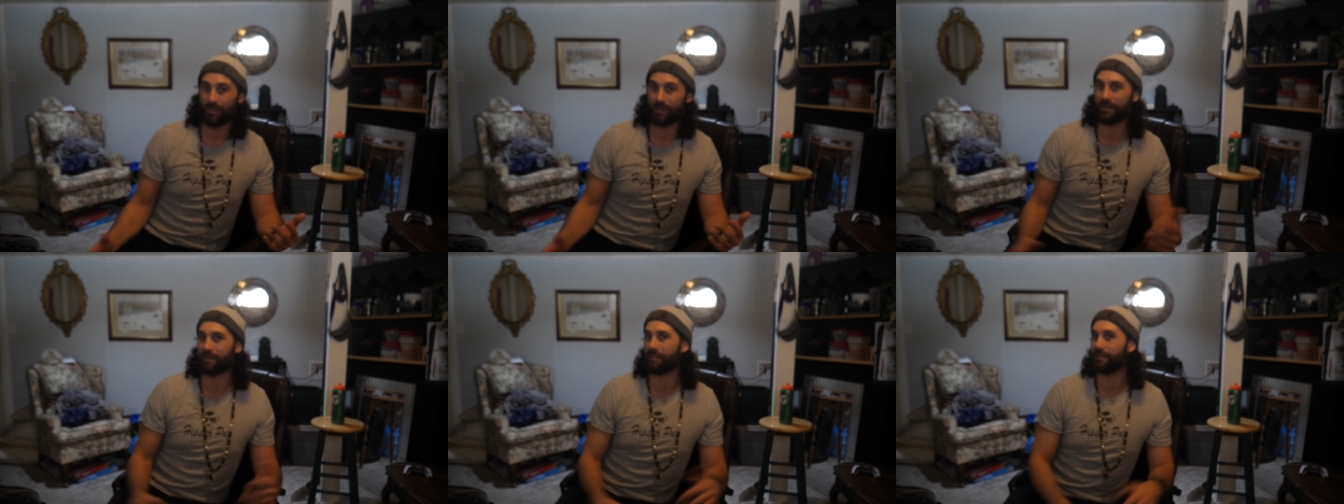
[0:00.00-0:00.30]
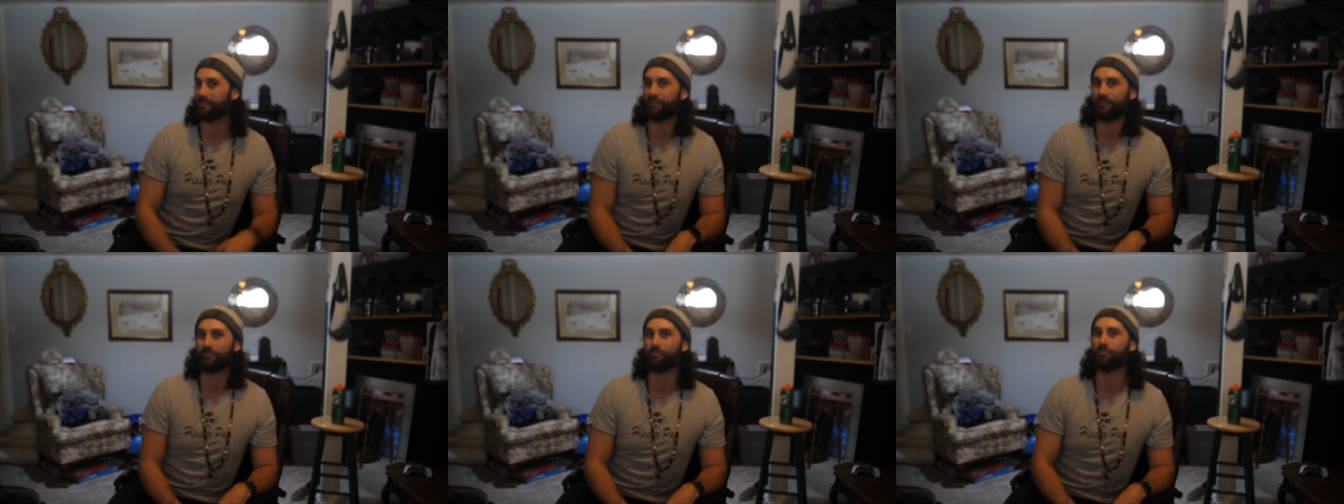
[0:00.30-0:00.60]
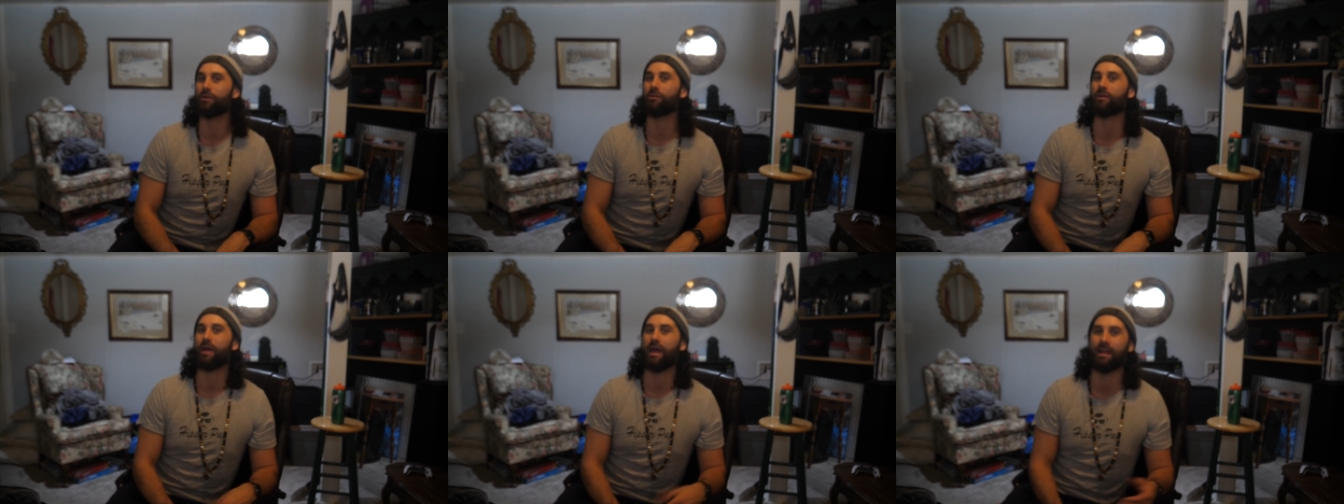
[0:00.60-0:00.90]
And it doesn't have to
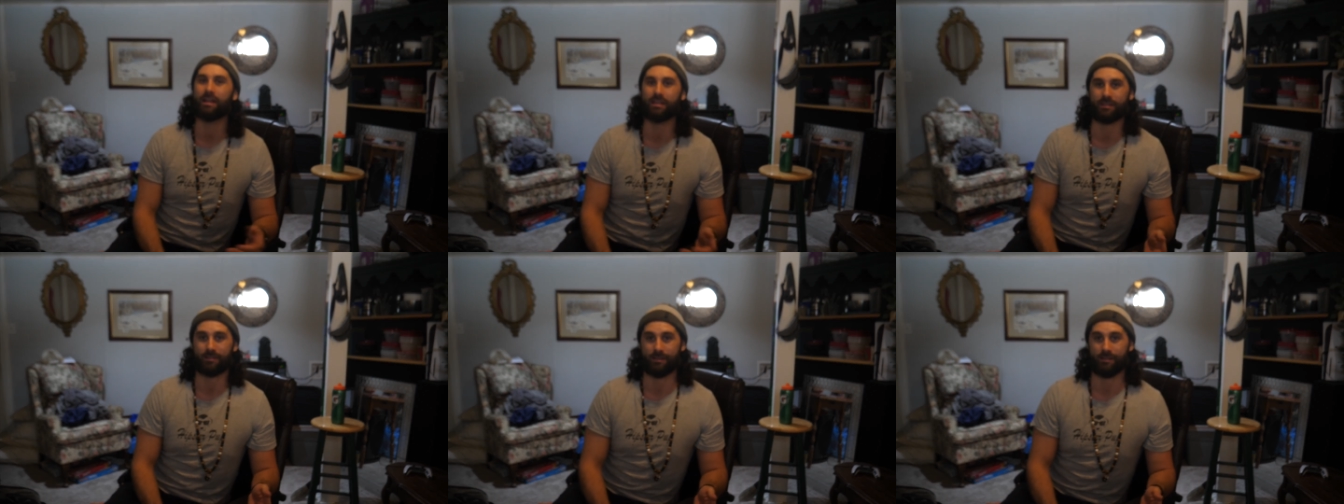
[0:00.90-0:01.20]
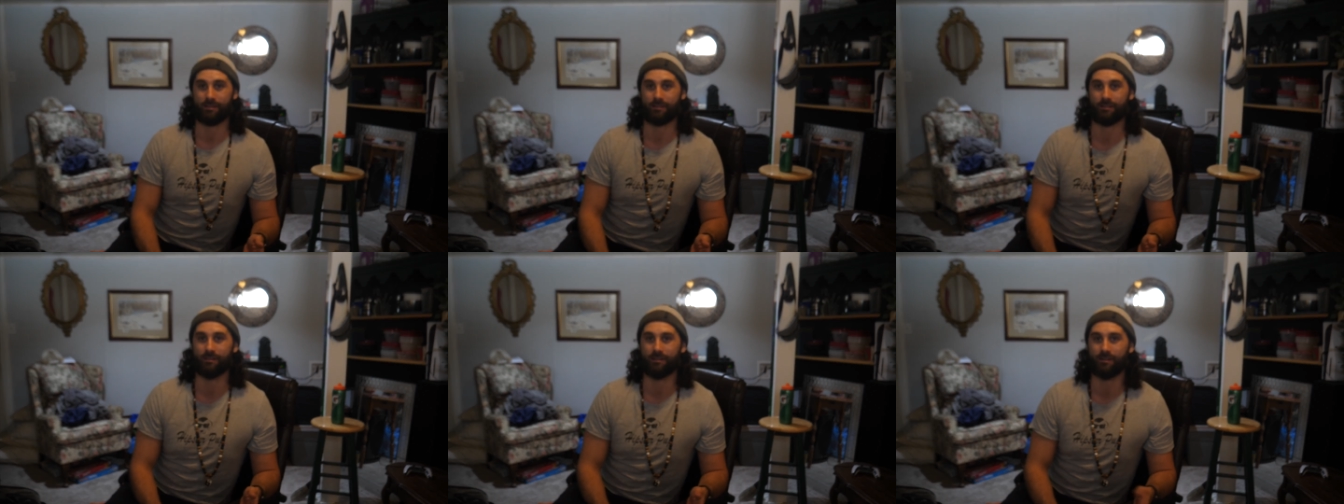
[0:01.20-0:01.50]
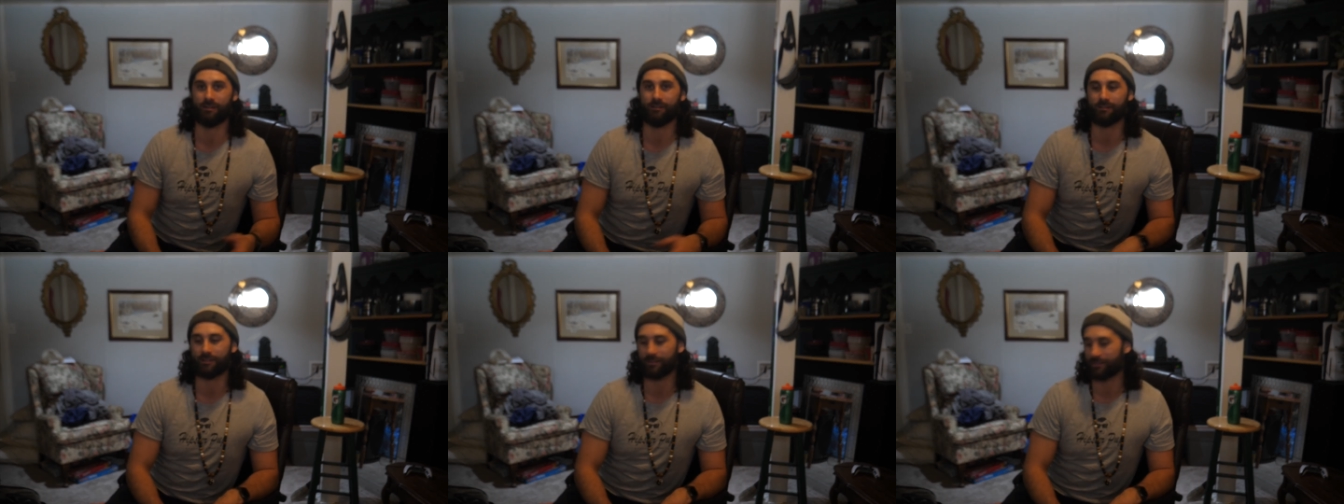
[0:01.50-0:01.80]
be about anything, you
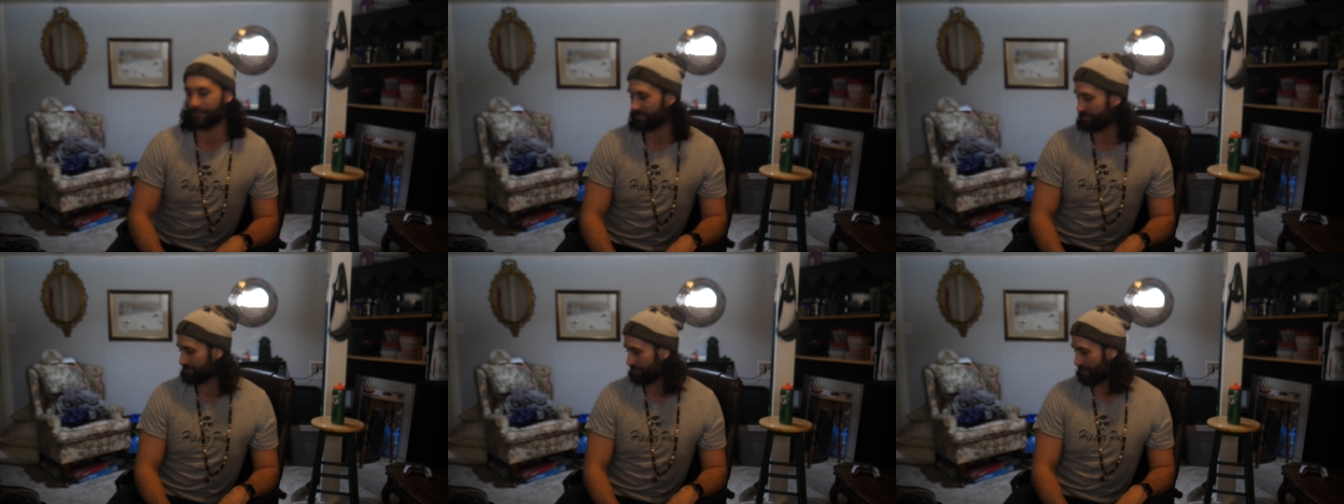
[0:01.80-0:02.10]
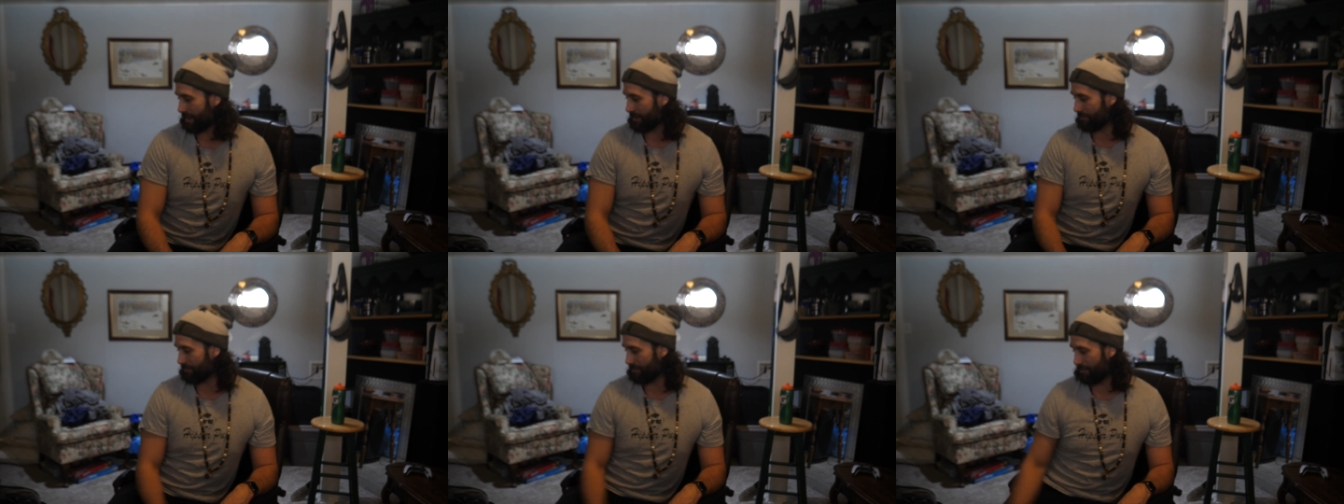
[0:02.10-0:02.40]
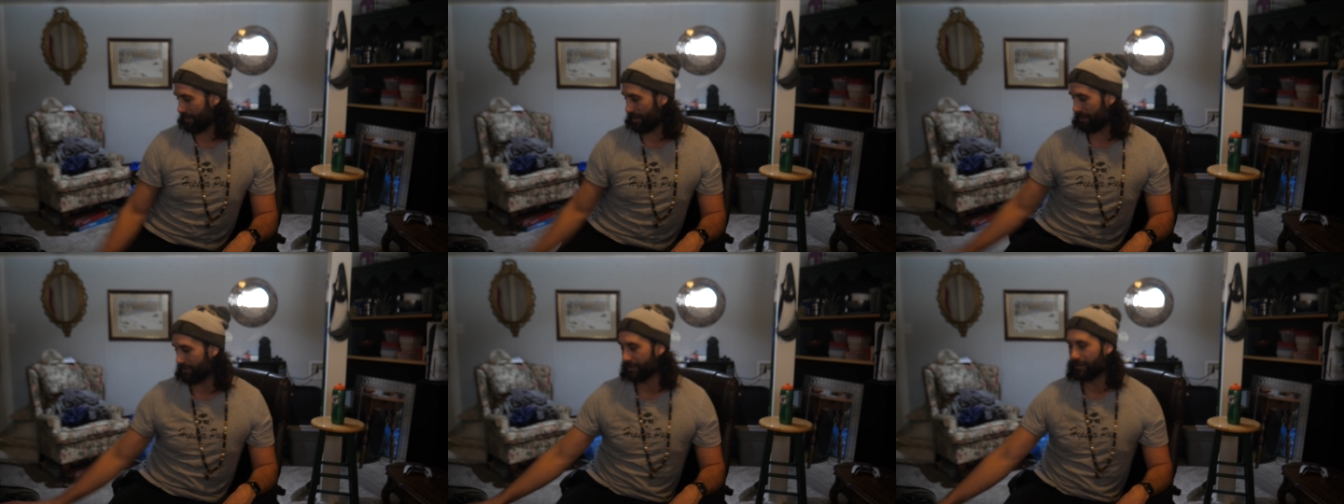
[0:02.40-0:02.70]
know? You just write them
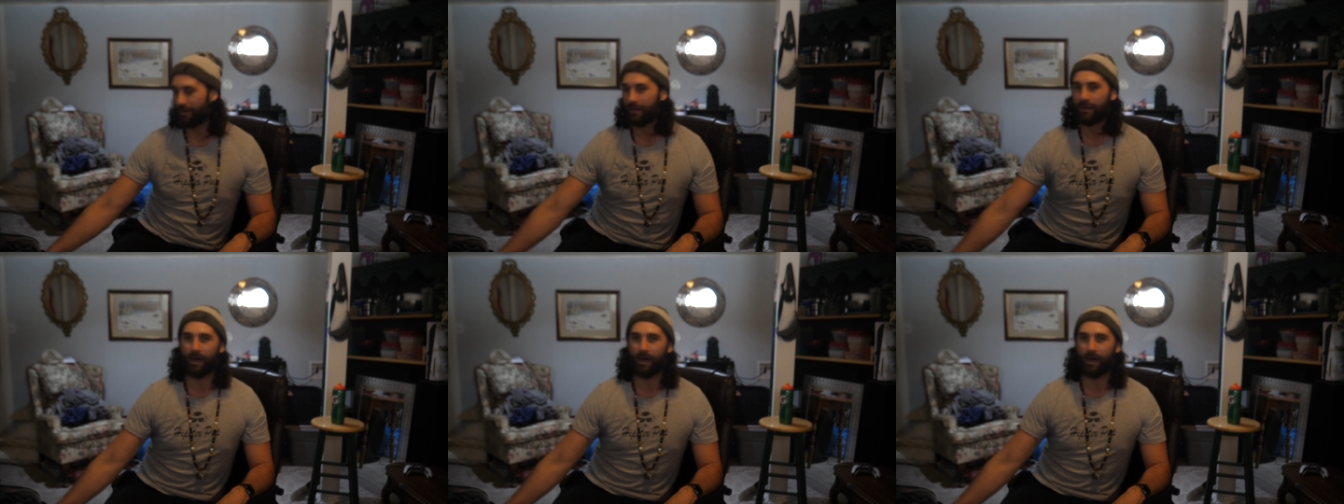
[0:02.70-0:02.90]
about,